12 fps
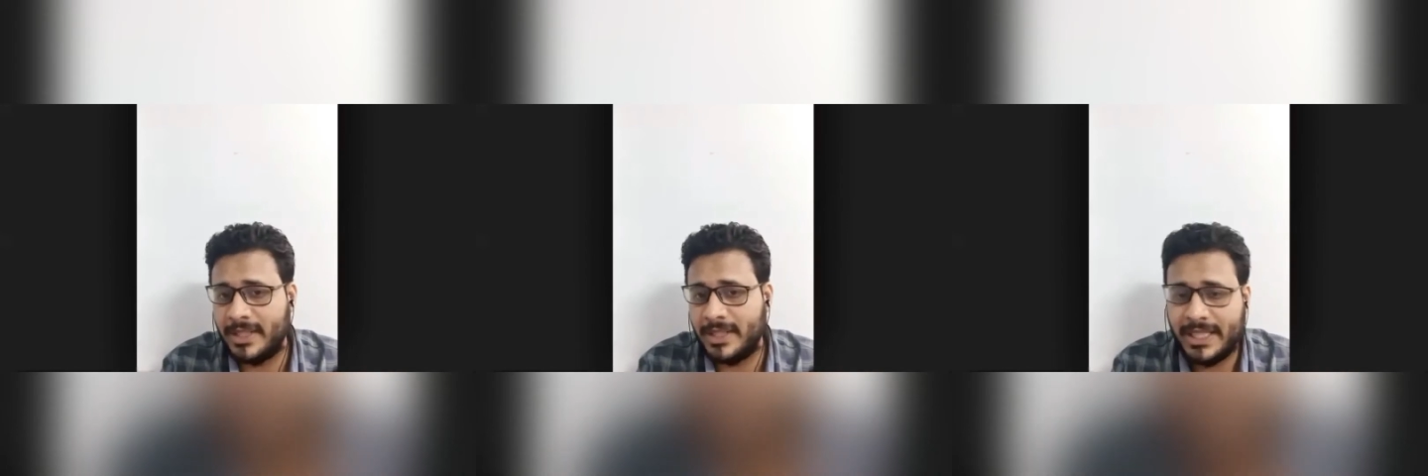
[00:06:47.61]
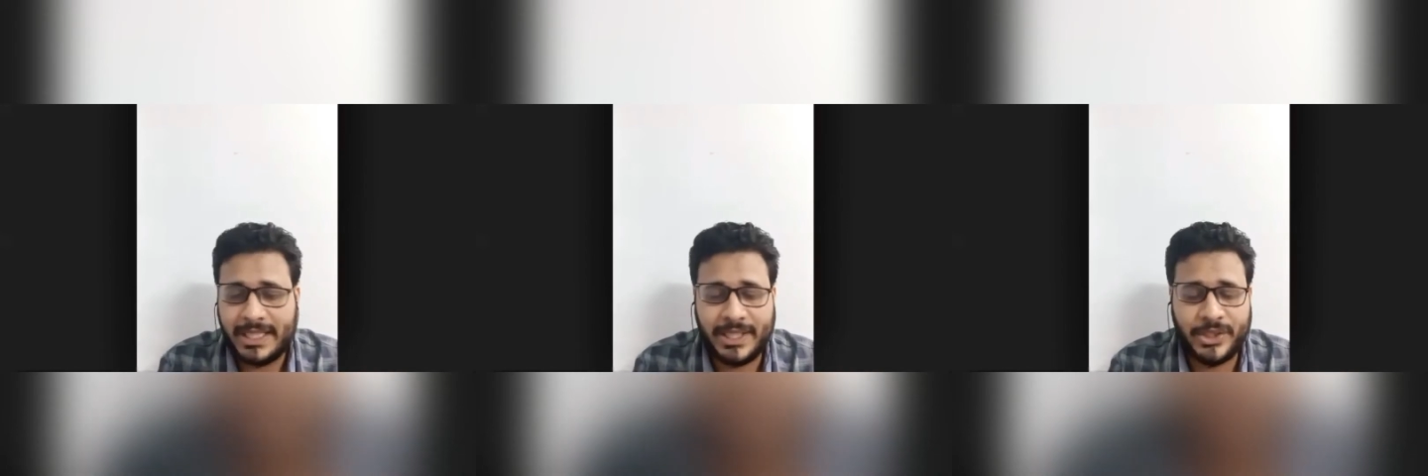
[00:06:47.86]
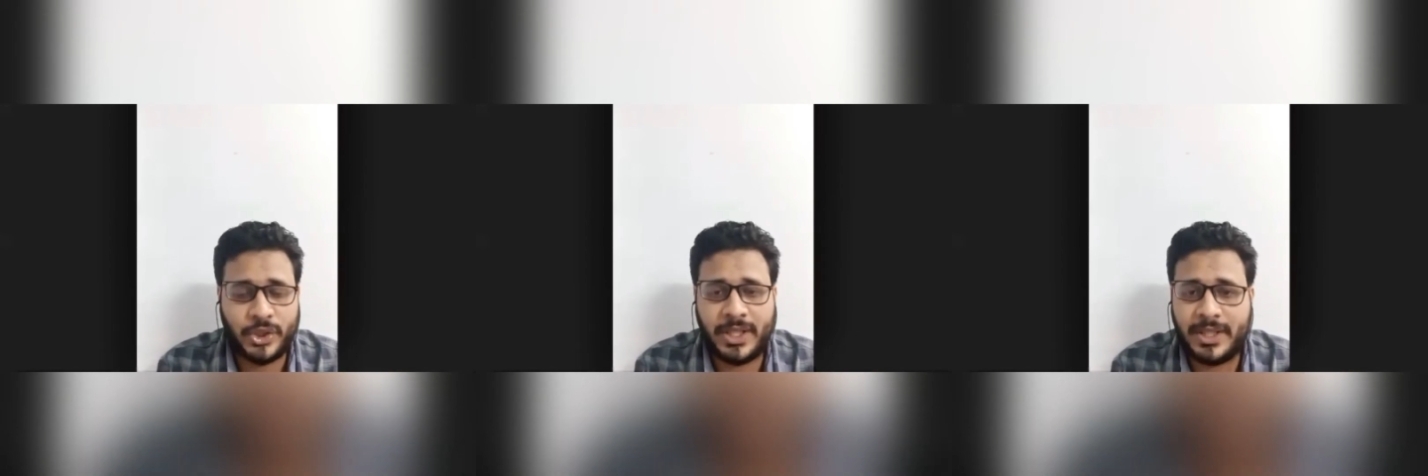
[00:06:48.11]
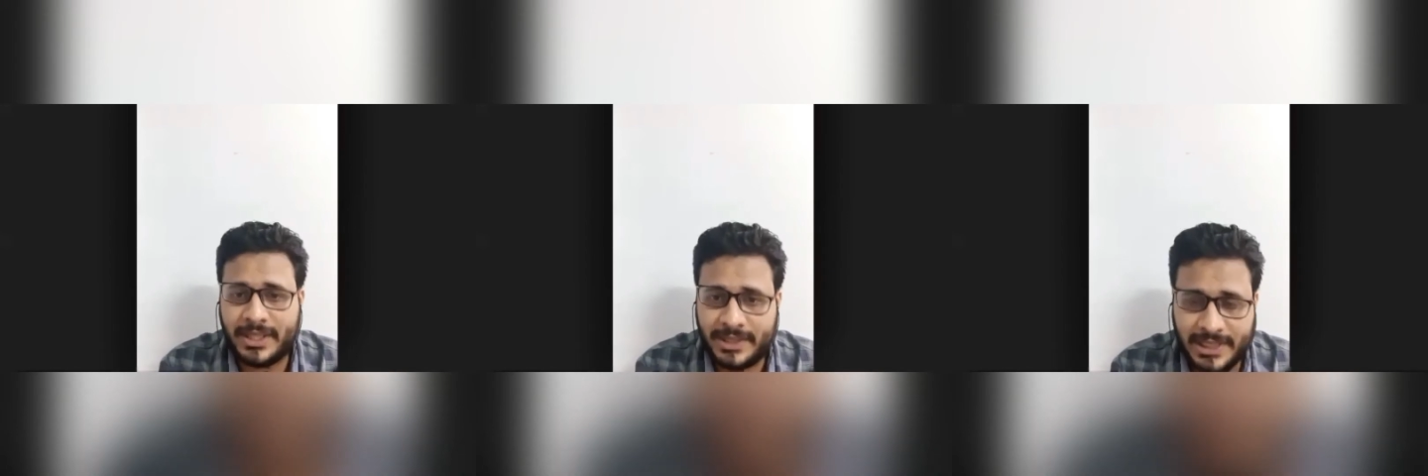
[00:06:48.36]
his or her
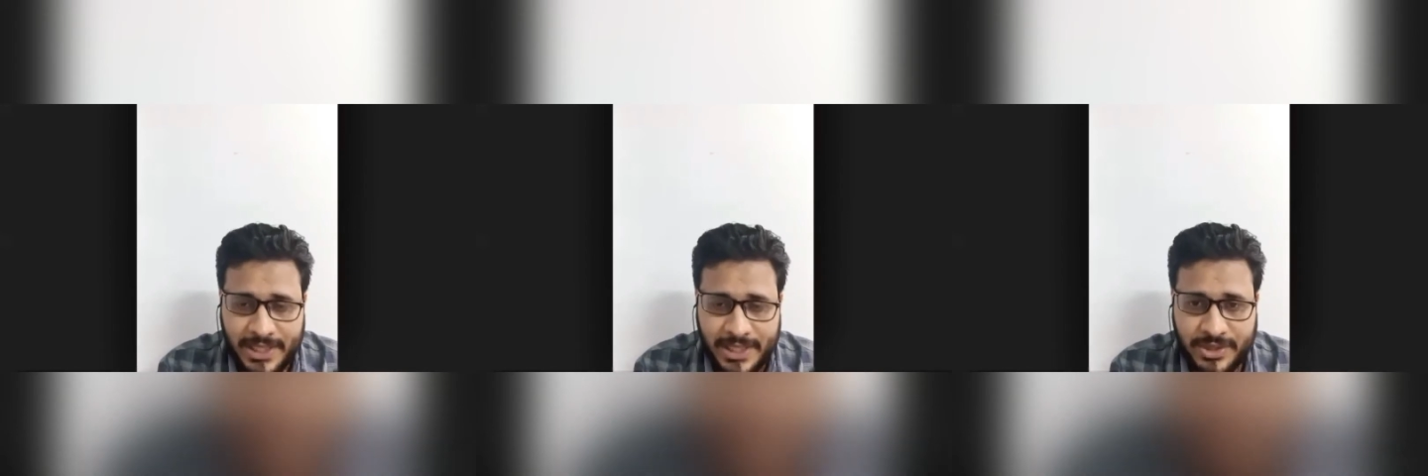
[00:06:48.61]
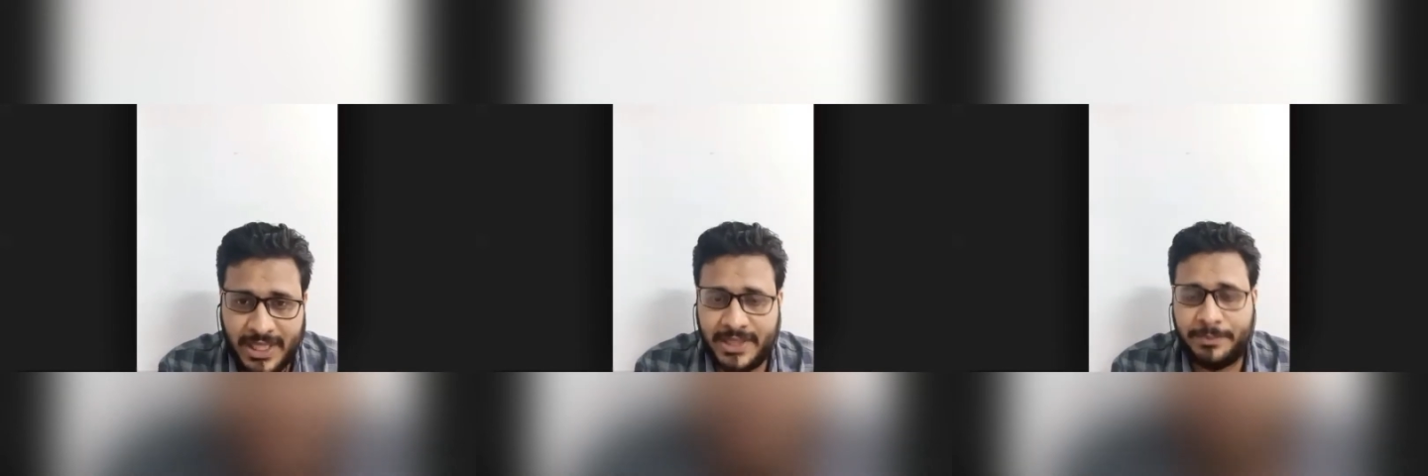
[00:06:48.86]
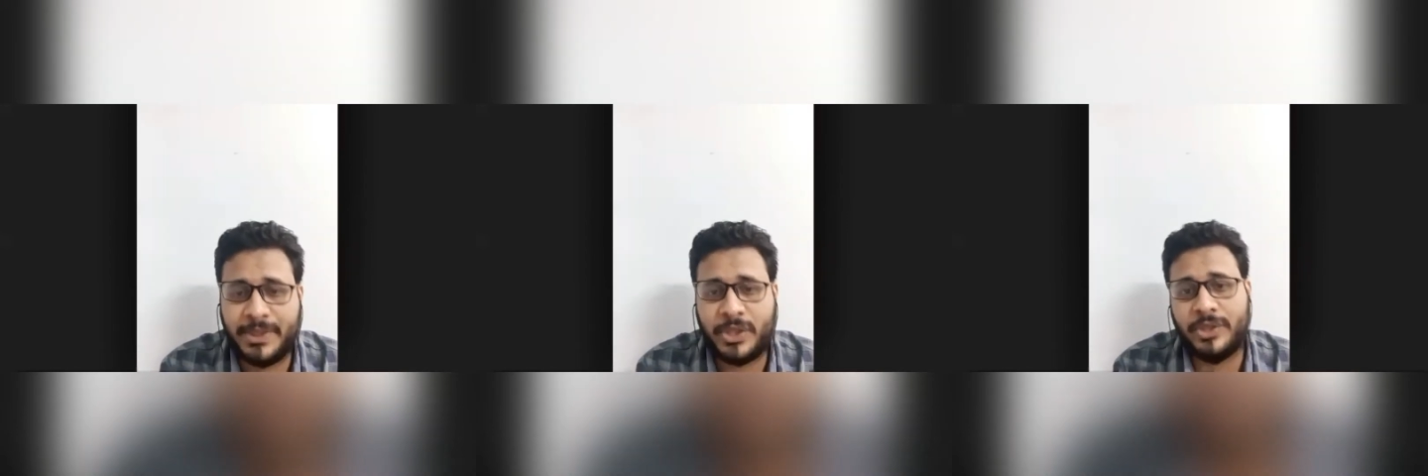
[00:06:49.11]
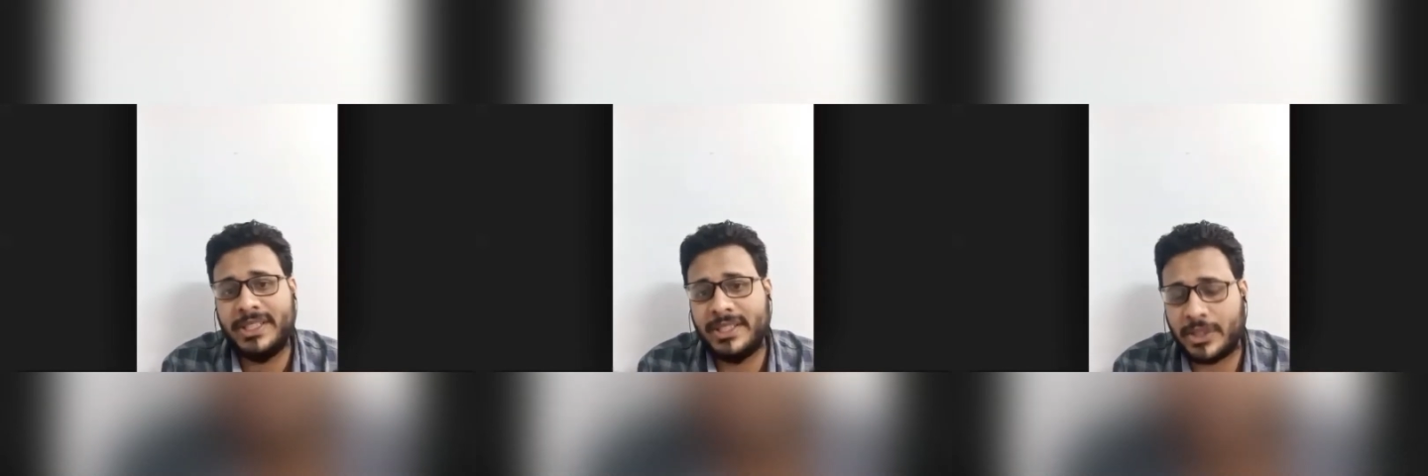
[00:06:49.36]
resignation, and because
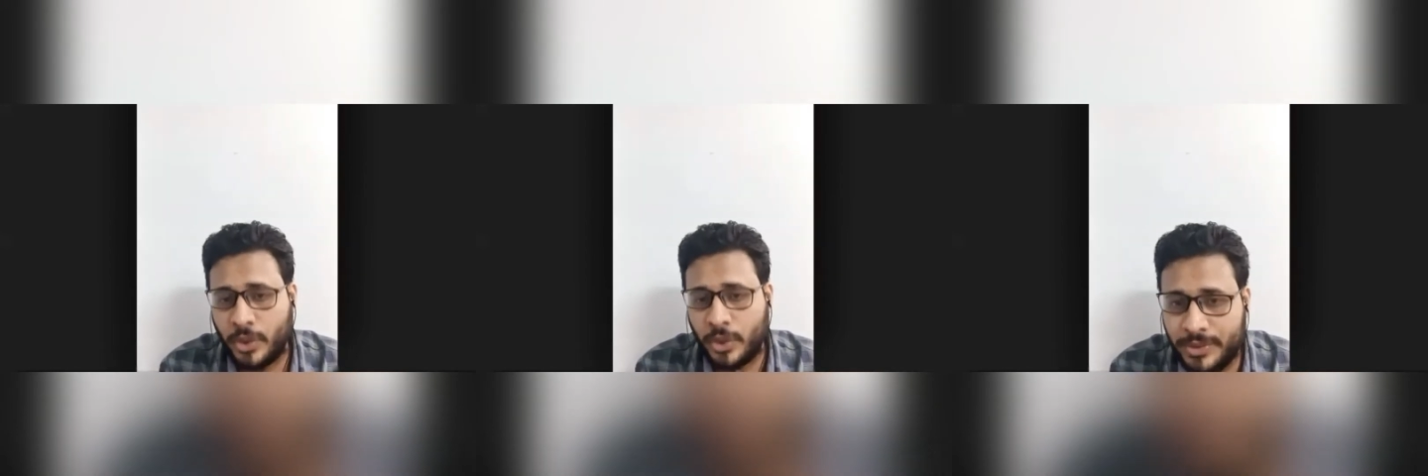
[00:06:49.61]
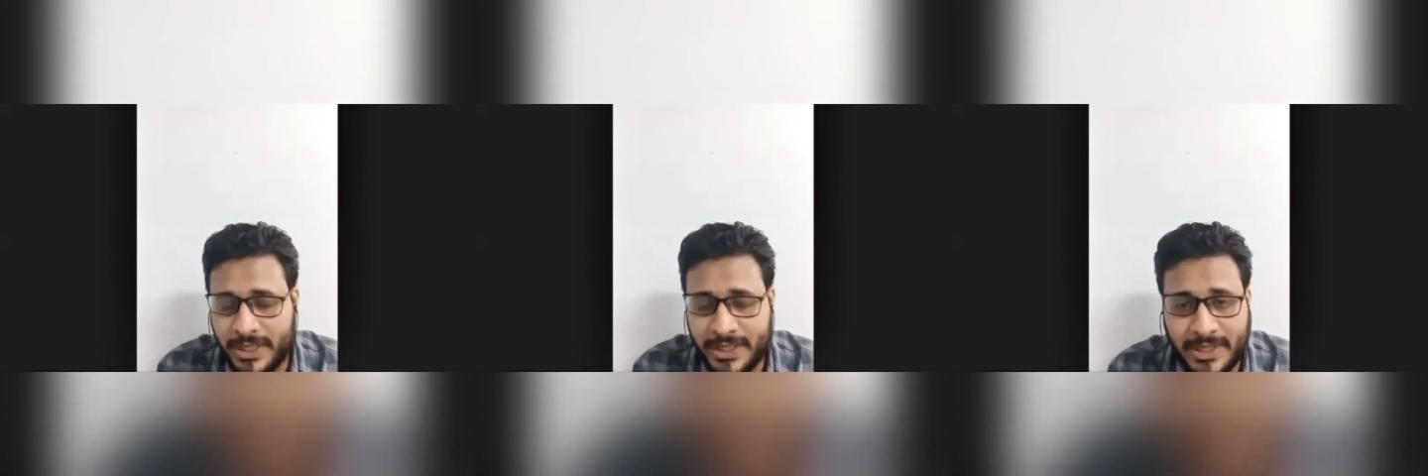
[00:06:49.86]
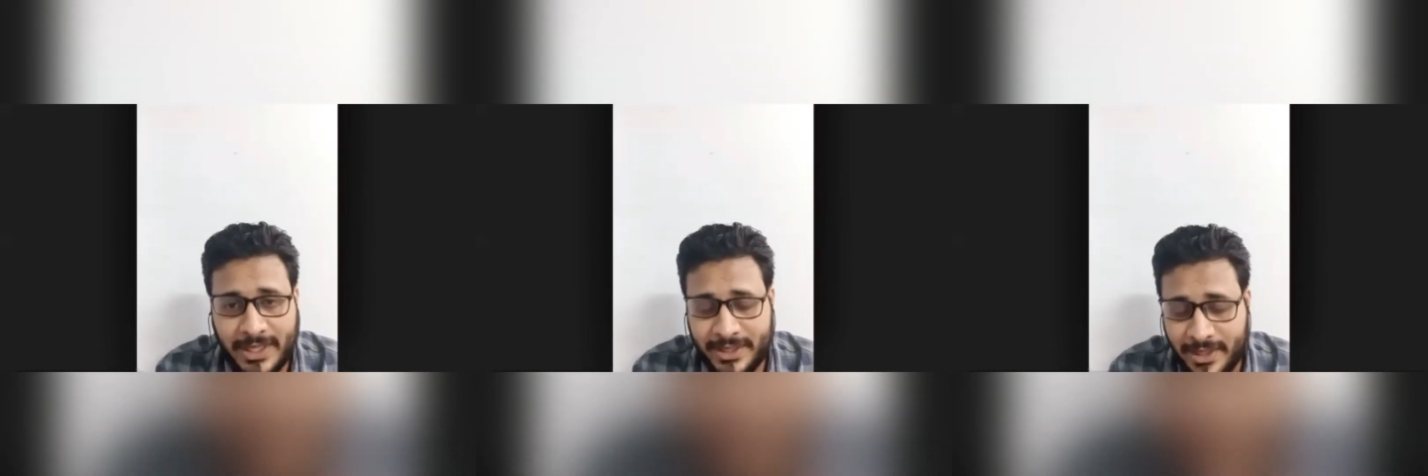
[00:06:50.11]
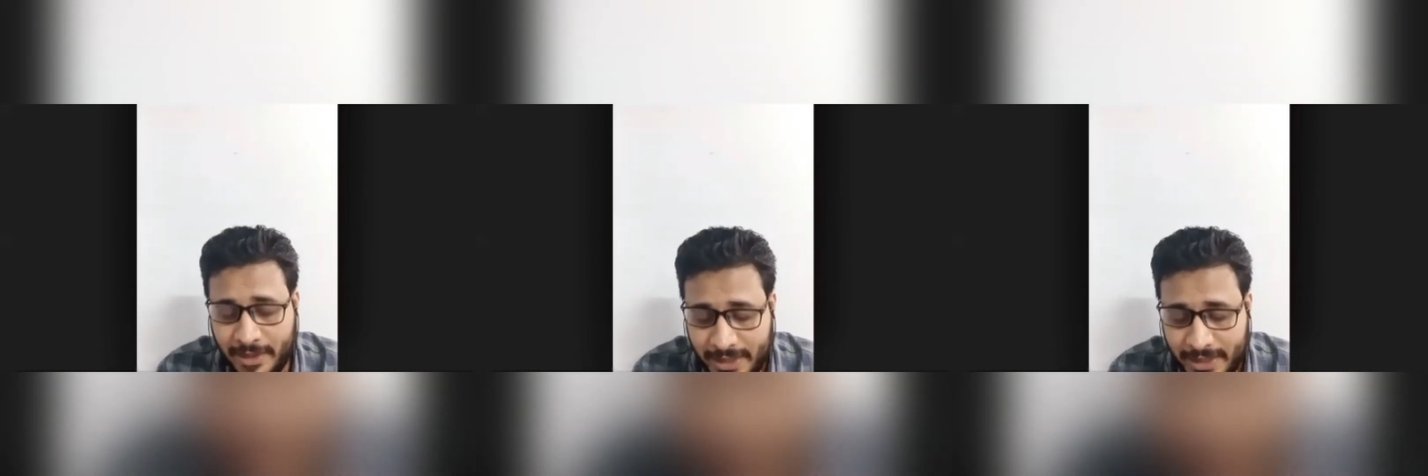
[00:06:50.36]
in the close in
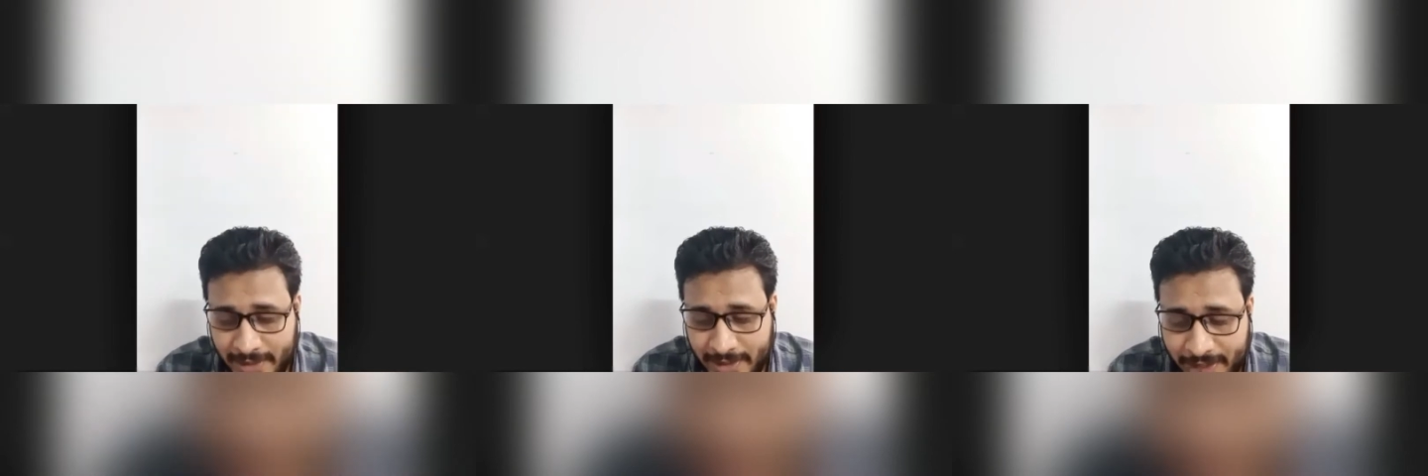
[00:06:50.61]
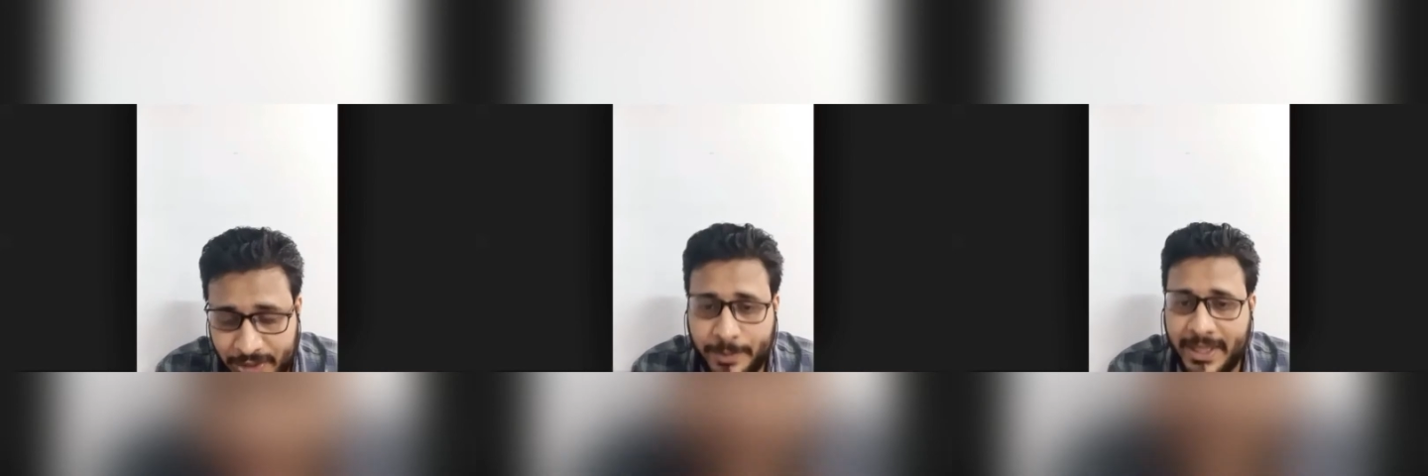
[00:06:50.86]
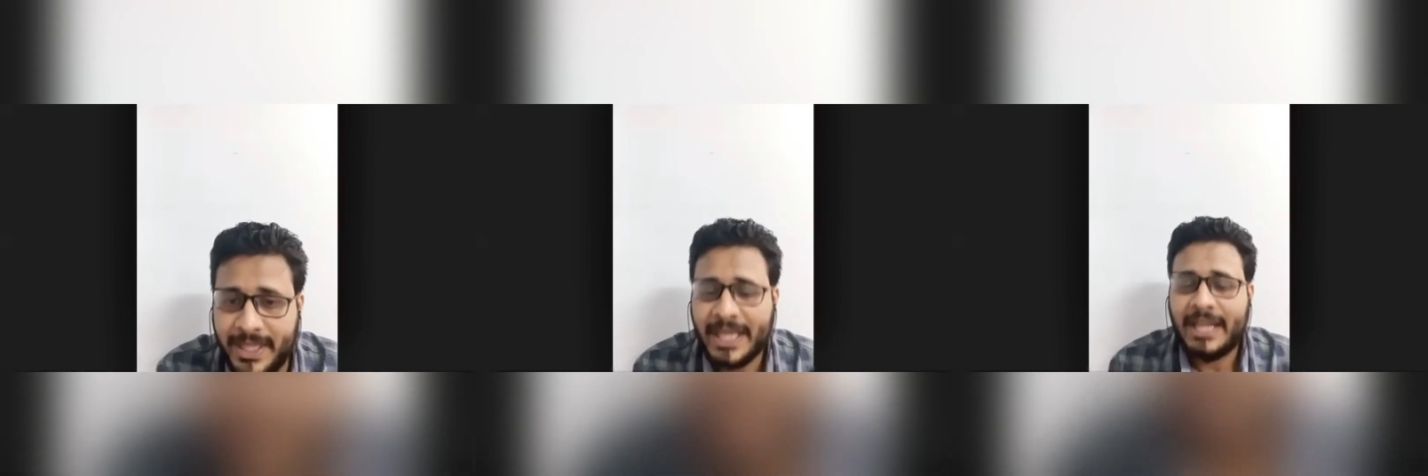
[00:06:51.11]
the SPA